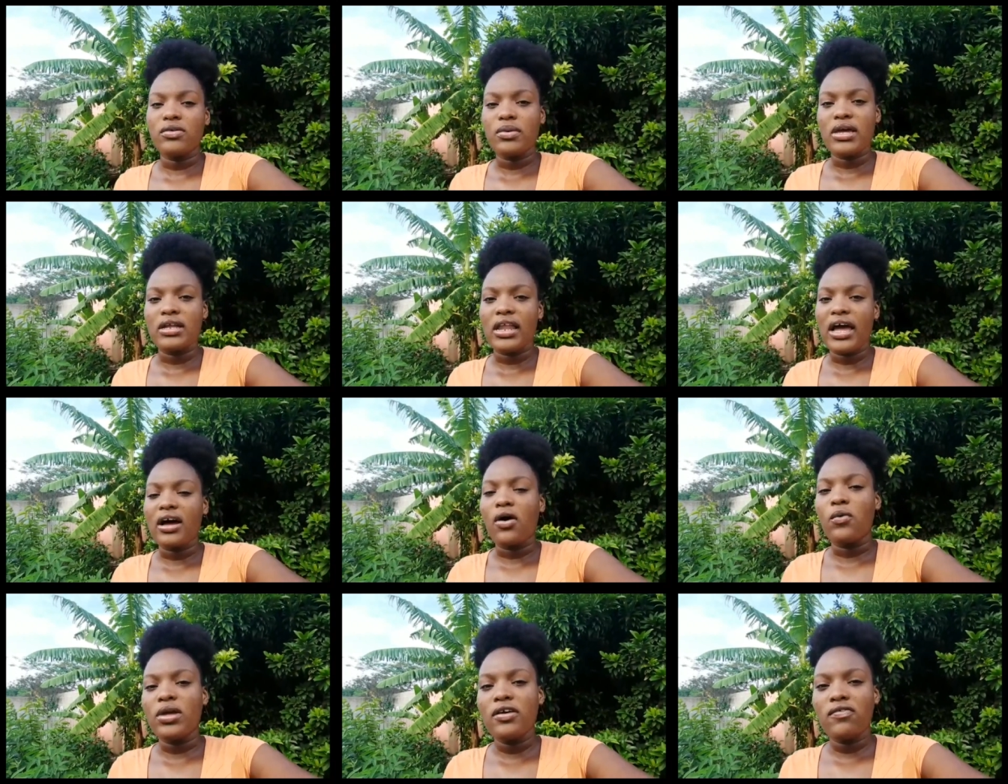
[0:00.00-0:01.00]
to wait like
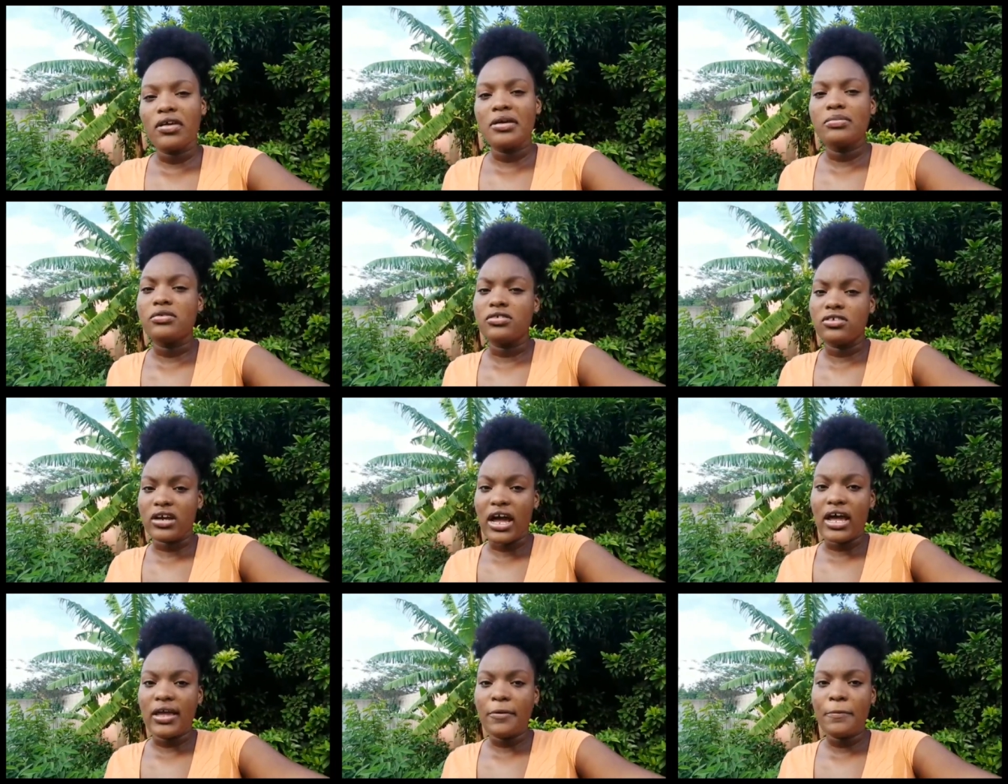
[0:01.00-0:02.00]
a week for them to
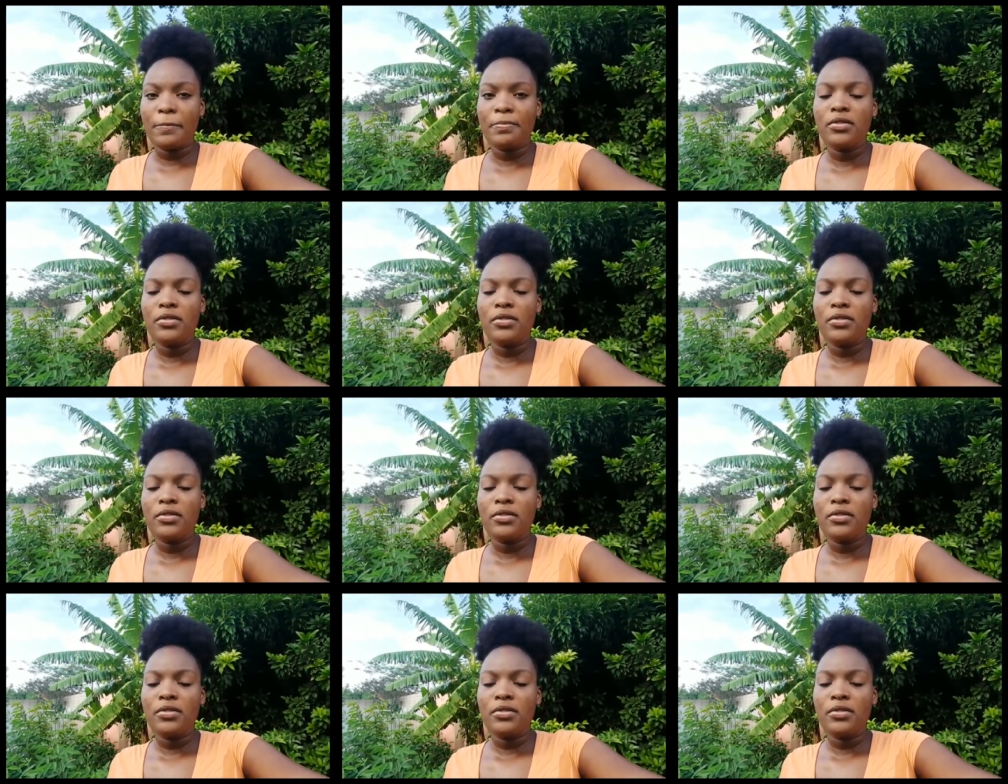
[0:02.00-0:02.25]
dry.